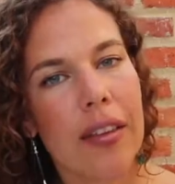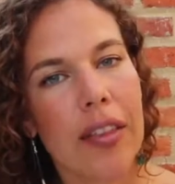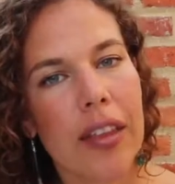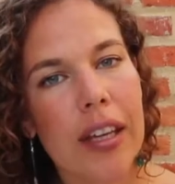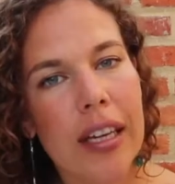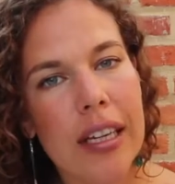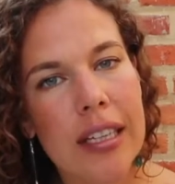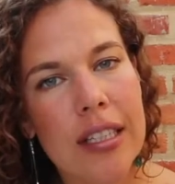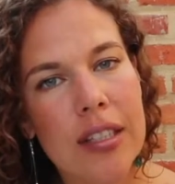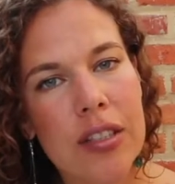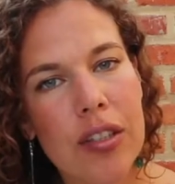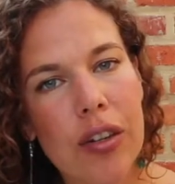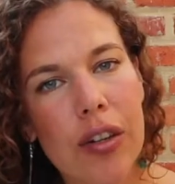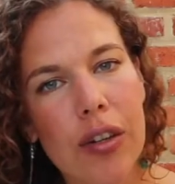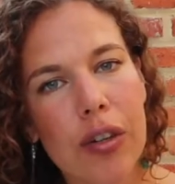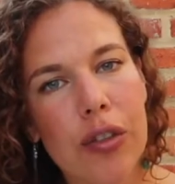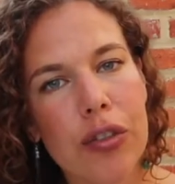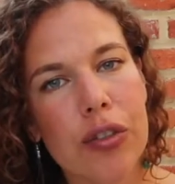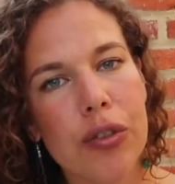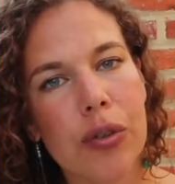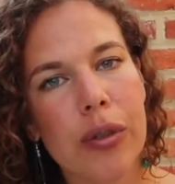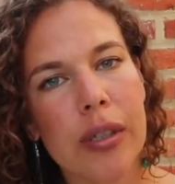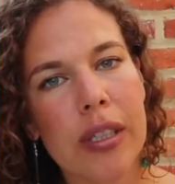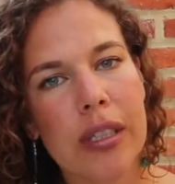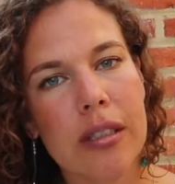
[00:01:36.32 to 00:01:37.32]
thing I started
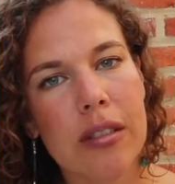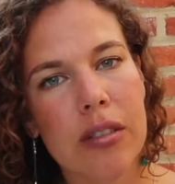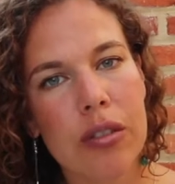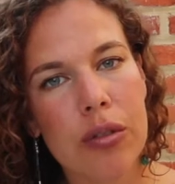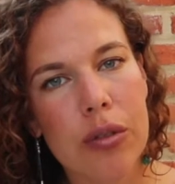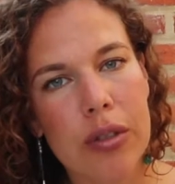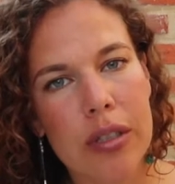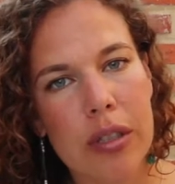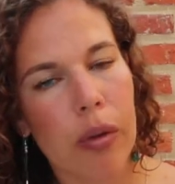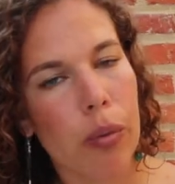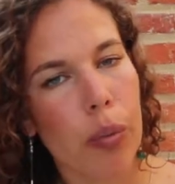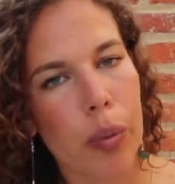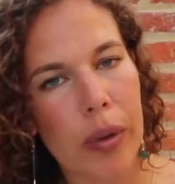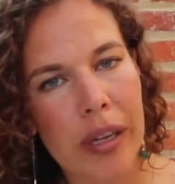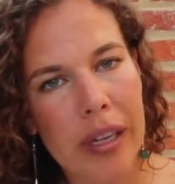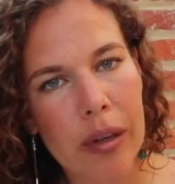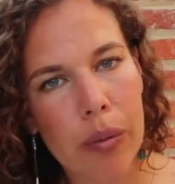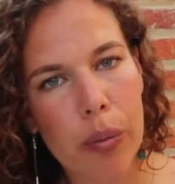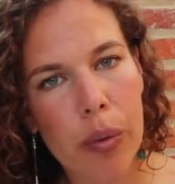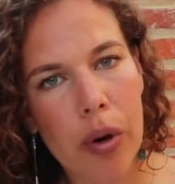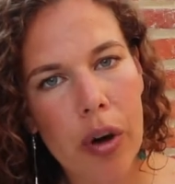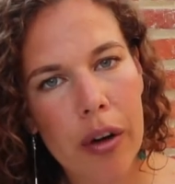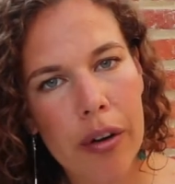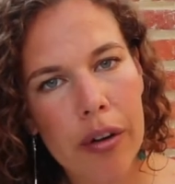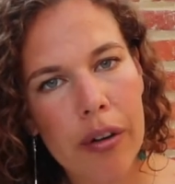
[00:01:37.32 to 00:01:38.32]
doing is using
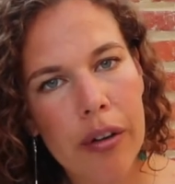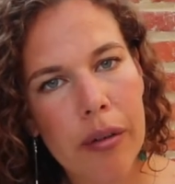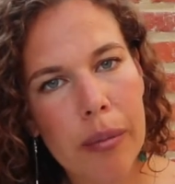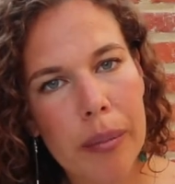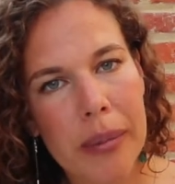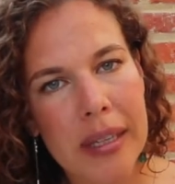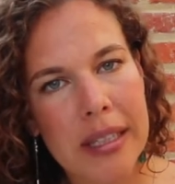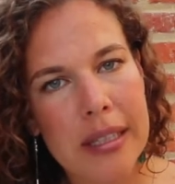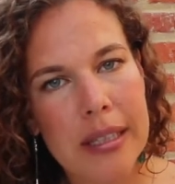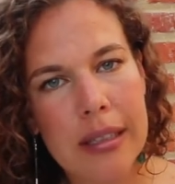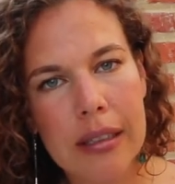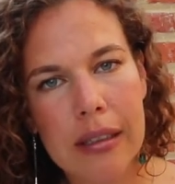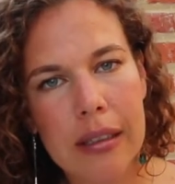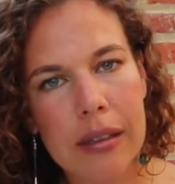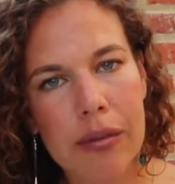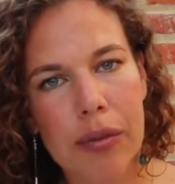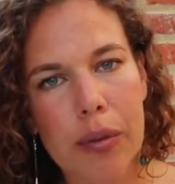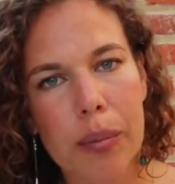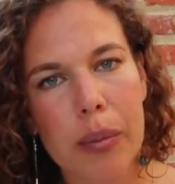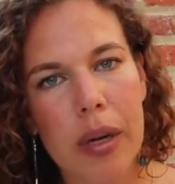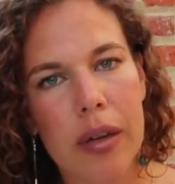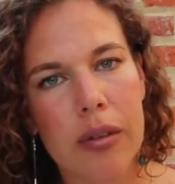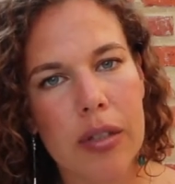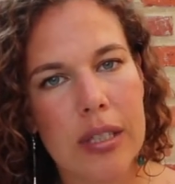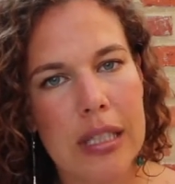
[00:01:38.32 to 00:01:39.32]
rainwater, basically
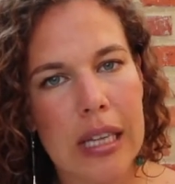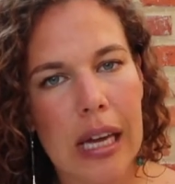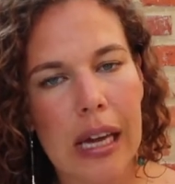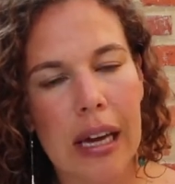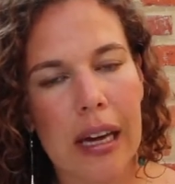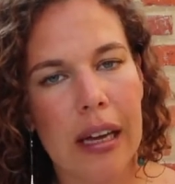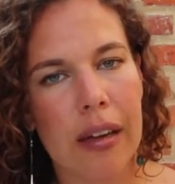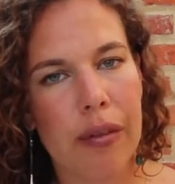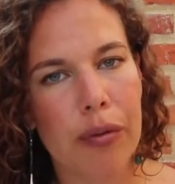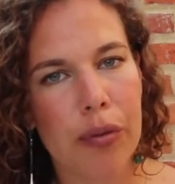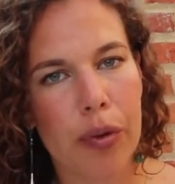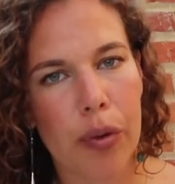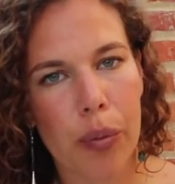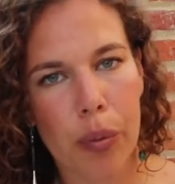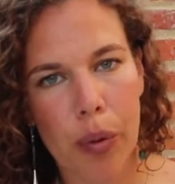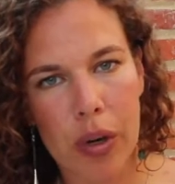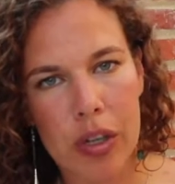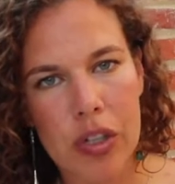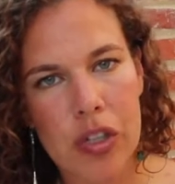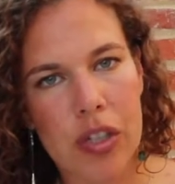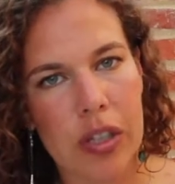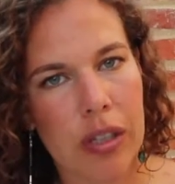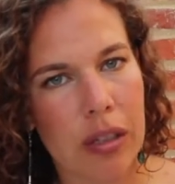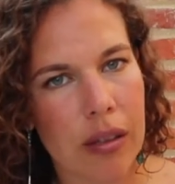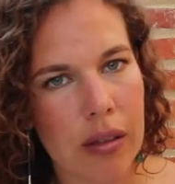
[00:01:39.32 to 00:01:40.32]
from outside, for
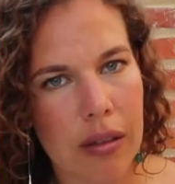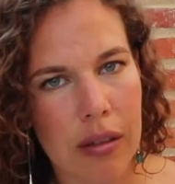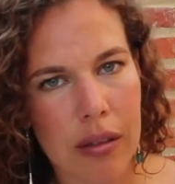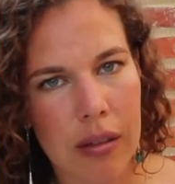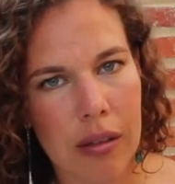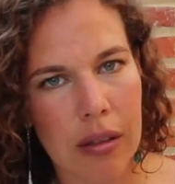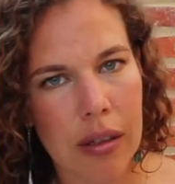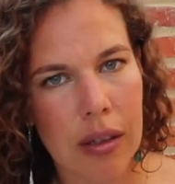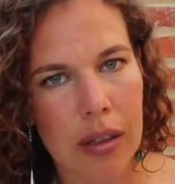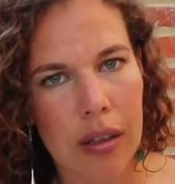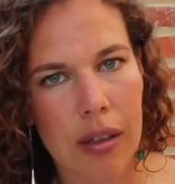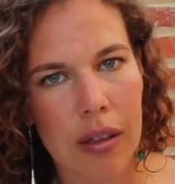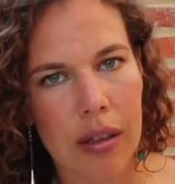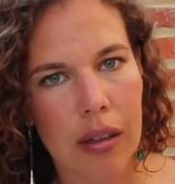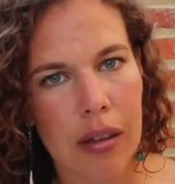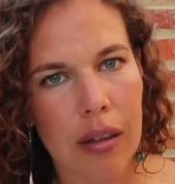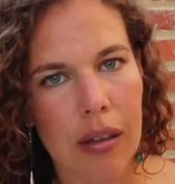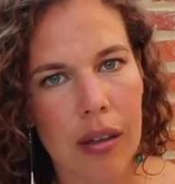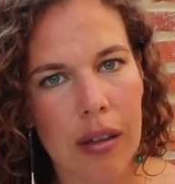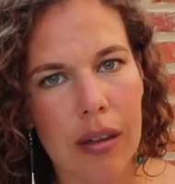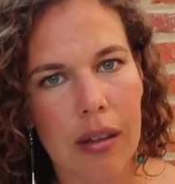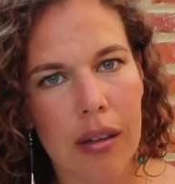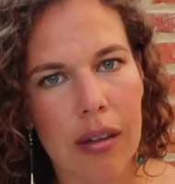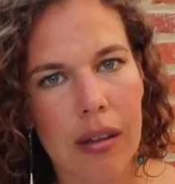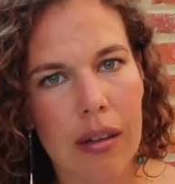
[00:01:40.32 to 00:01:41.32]
washing
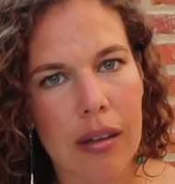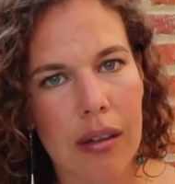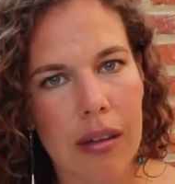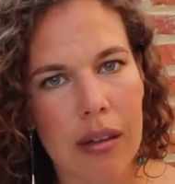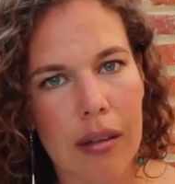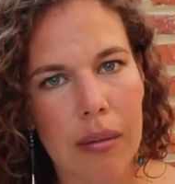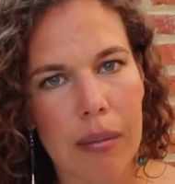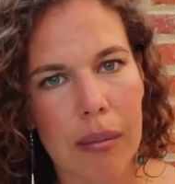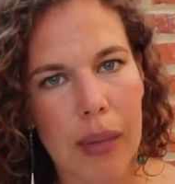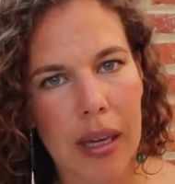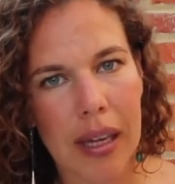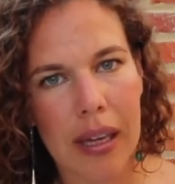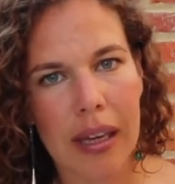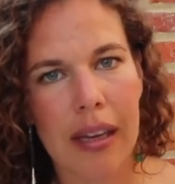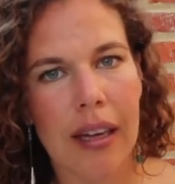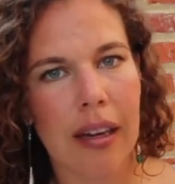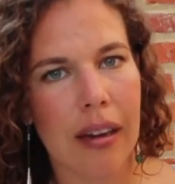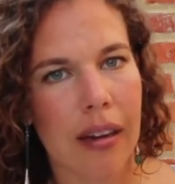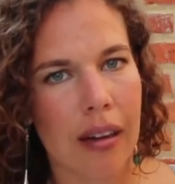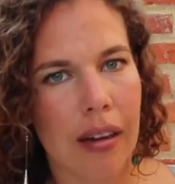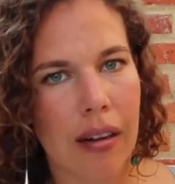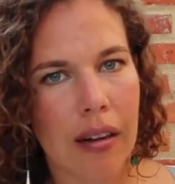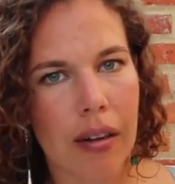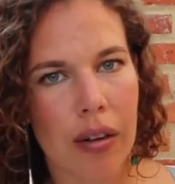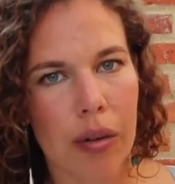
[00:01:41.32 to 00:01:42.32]
my
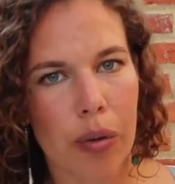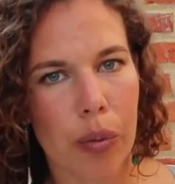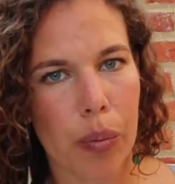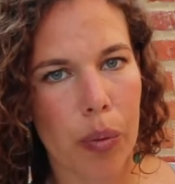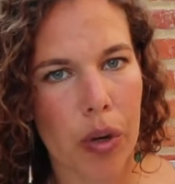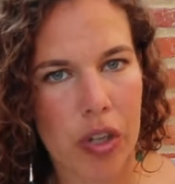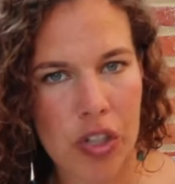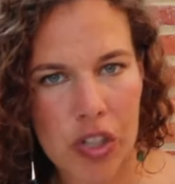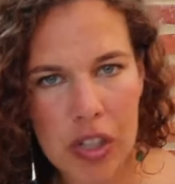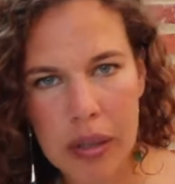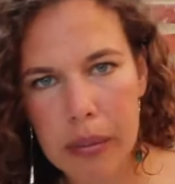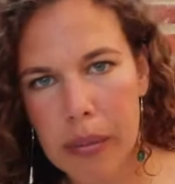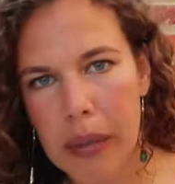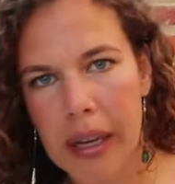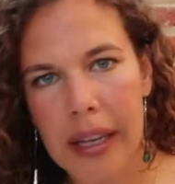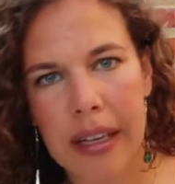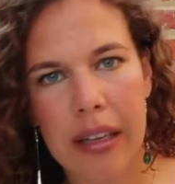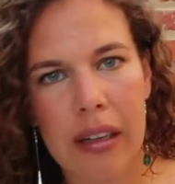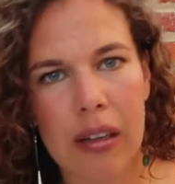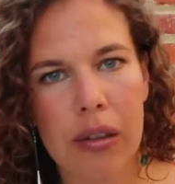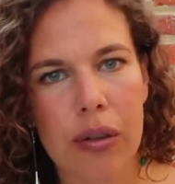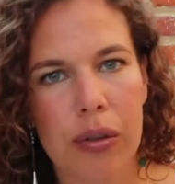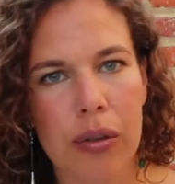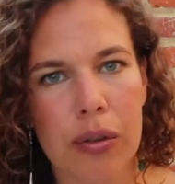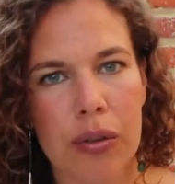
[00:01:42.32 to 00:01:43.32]
hair, washing my
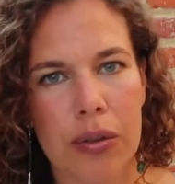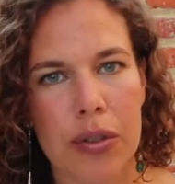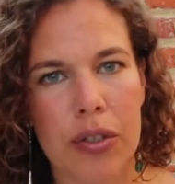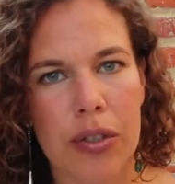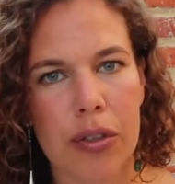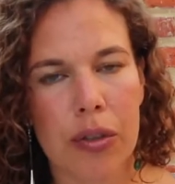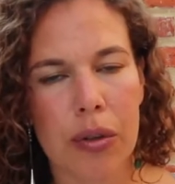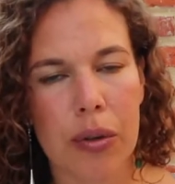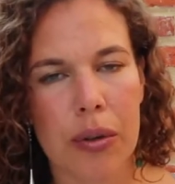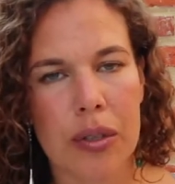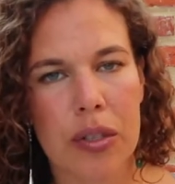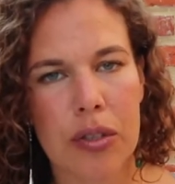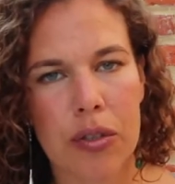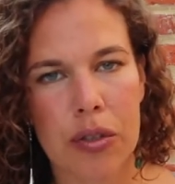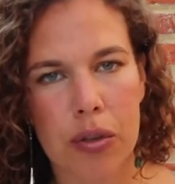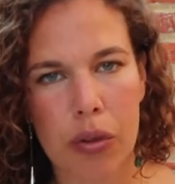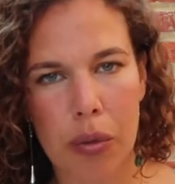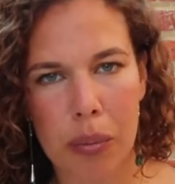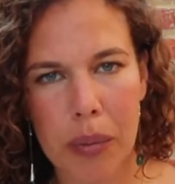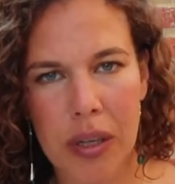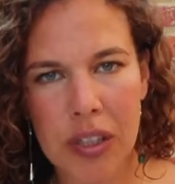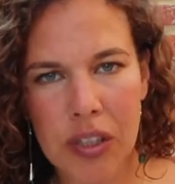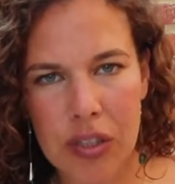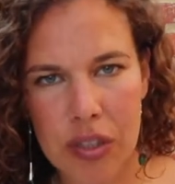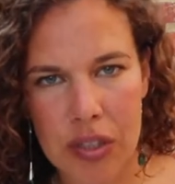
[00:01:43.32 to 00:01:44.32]
clothes. You know, it's so
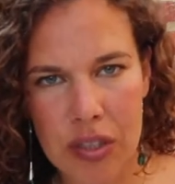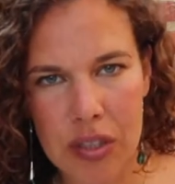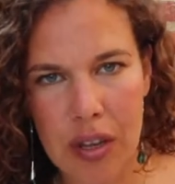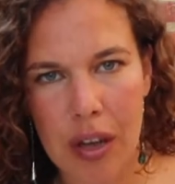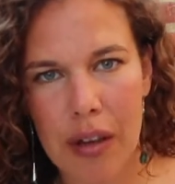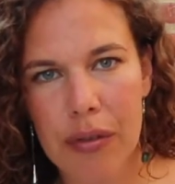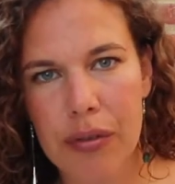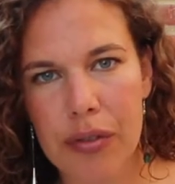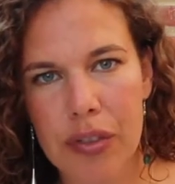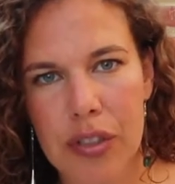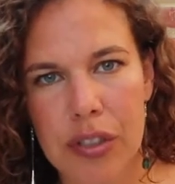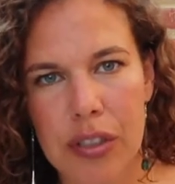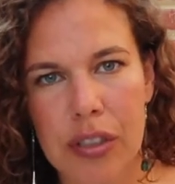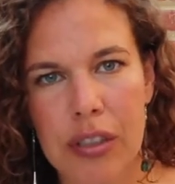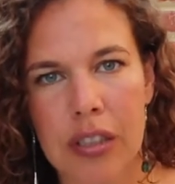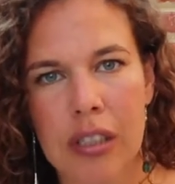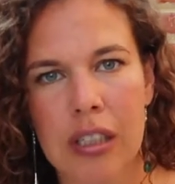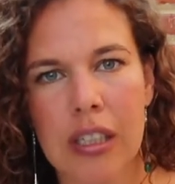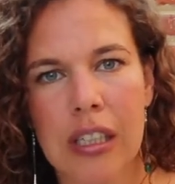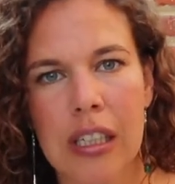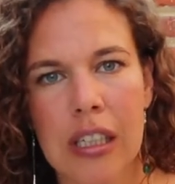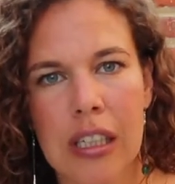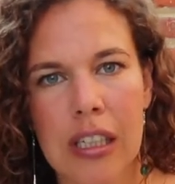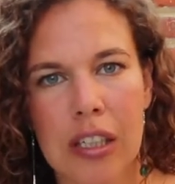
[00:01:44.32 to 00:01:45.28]
much softer.